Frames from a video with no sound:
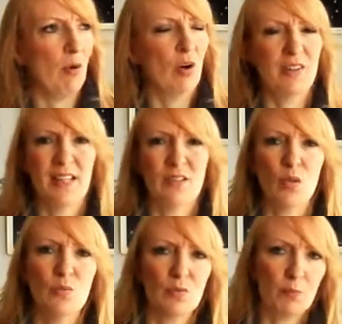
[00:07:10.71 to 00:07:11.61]
or they
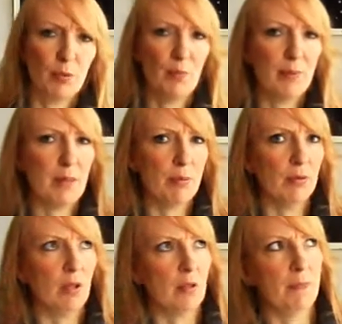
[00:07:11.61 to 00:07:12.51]
don't put
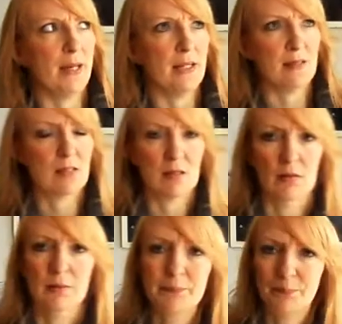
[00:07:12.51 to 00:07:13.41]
people on a pedestal.